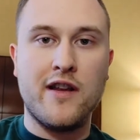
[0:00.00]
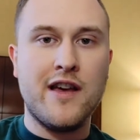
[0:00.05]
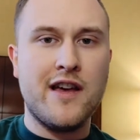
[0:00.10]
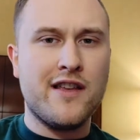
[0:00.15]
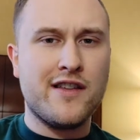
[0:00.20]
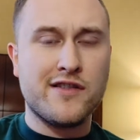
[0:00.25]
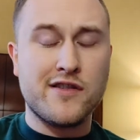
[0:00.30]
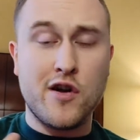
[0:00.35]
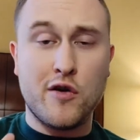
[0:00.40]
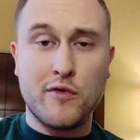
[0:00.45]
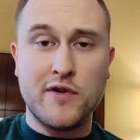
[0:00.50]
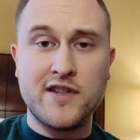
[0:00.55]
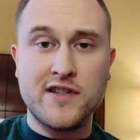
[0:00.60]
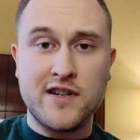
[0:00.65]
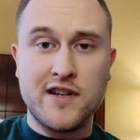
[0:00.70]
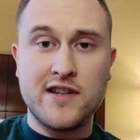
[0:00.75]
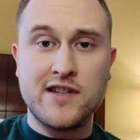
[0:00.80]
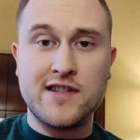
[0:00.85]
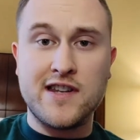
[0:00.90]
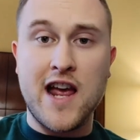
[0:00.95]
There's no
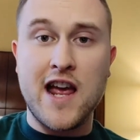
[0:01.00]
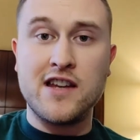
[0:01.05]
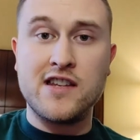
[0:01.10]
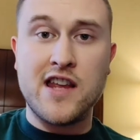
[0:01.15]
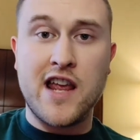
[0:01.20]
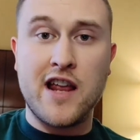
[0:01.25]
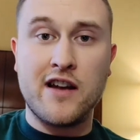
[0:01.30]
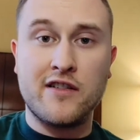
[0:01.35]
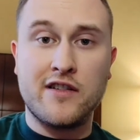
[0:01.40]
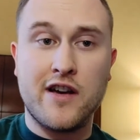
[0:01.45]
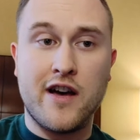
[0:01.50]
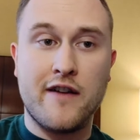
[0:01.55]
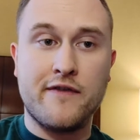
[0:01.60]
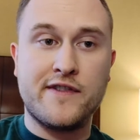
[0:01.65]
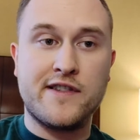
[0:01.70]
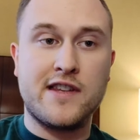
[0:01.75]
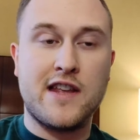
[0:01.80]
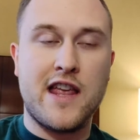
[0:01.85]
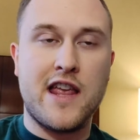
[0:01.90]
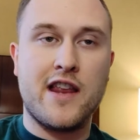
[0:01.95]
reason to stash
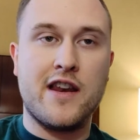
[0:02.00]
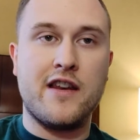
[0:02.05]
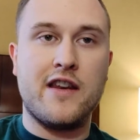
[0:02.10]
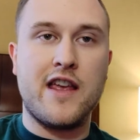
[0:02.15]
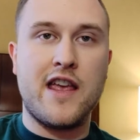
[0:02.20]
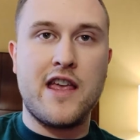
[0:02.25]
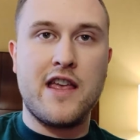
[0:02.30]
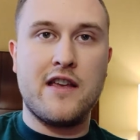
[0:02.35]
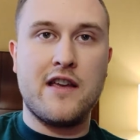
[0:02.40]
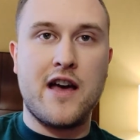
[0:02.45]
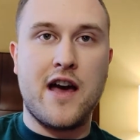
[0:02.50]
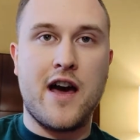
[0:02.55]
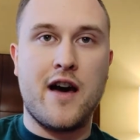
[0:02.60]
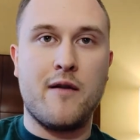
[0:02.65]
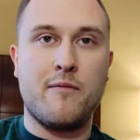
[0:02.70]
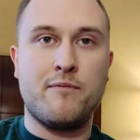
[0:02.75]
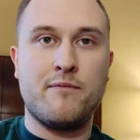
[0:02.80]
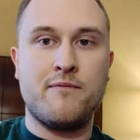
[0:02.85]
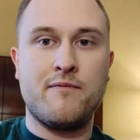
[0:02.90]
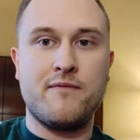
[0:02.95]
handcuffs in a